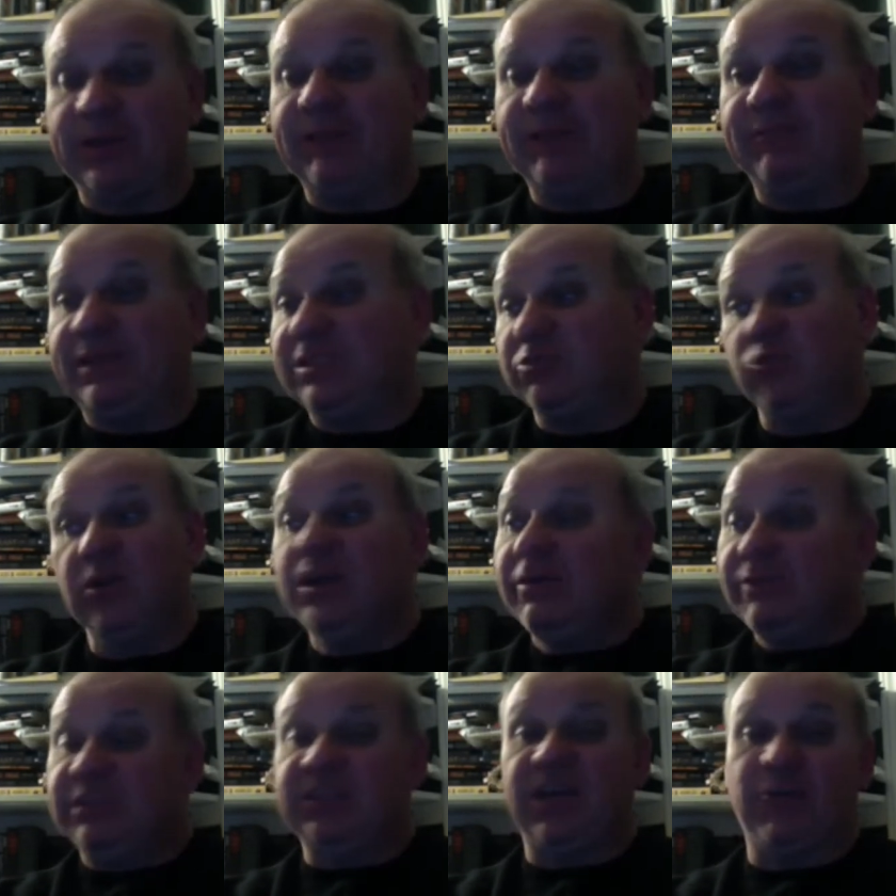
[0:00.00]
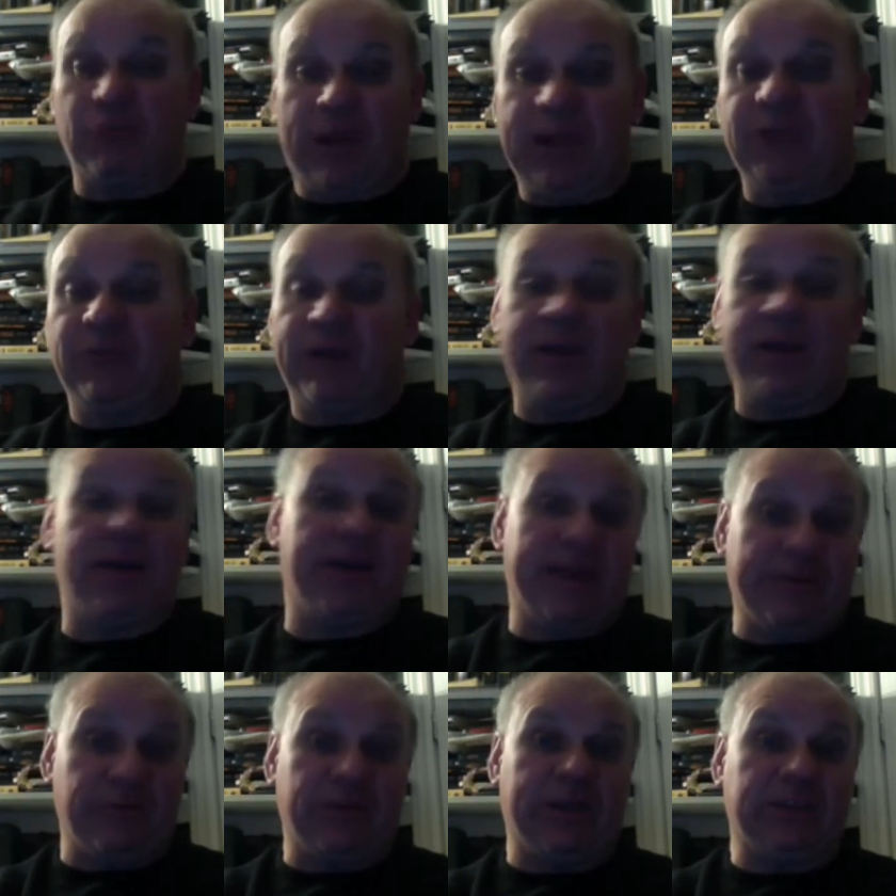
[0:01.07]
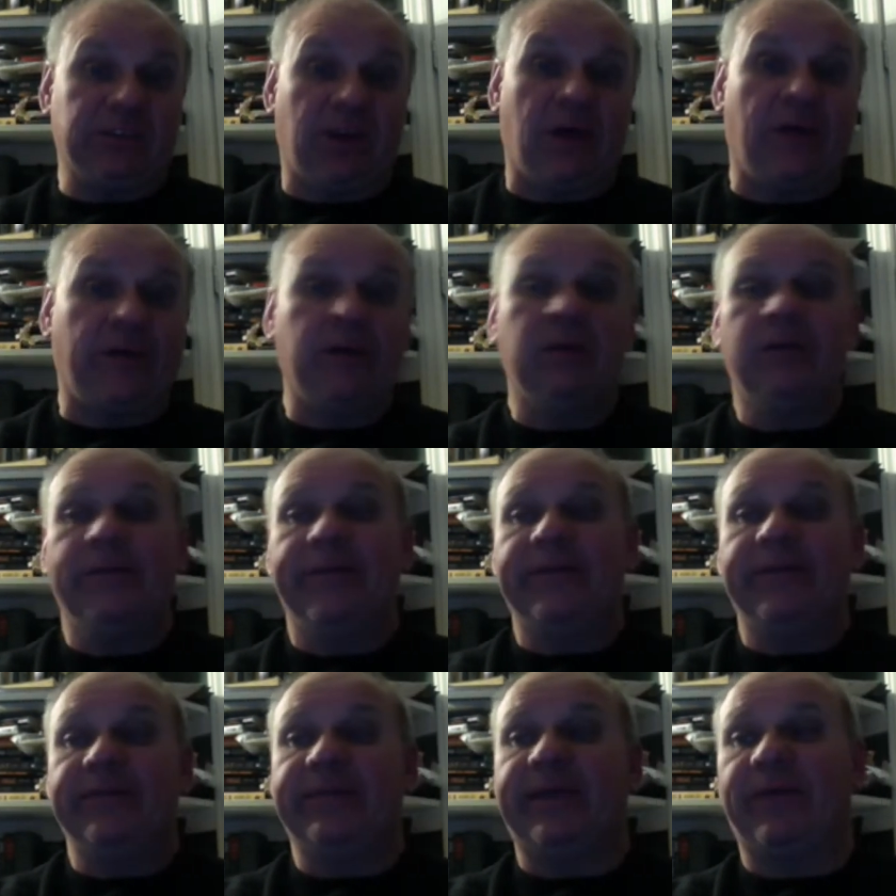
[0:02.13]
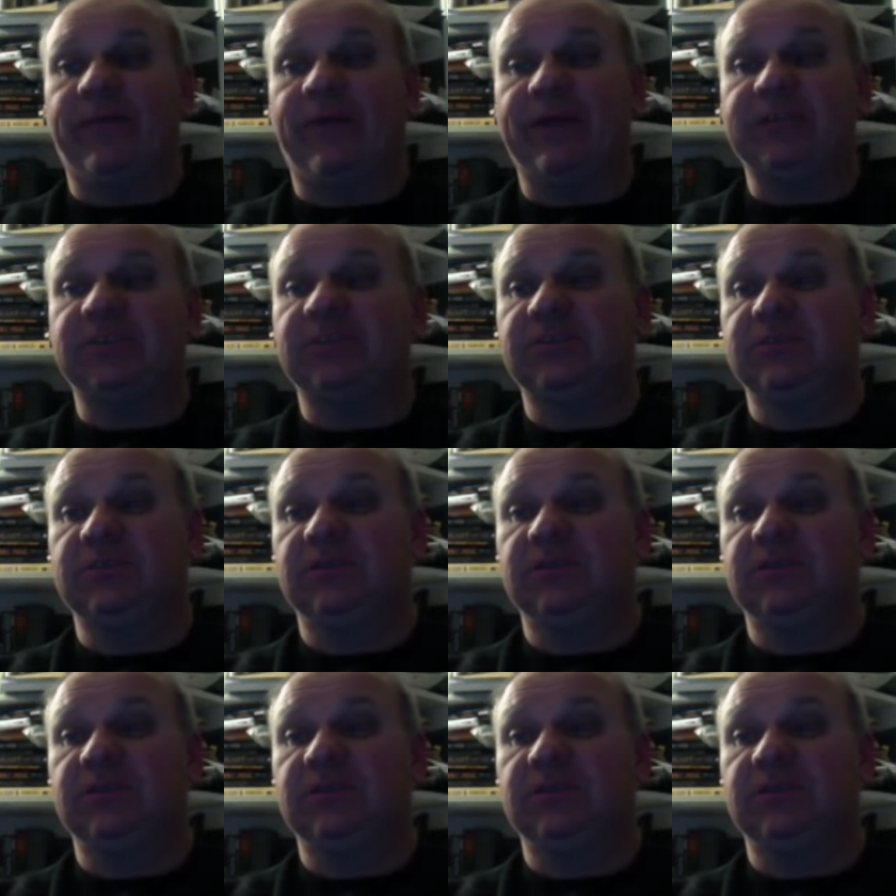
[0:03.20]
If he's got a writing credit on every song, then what's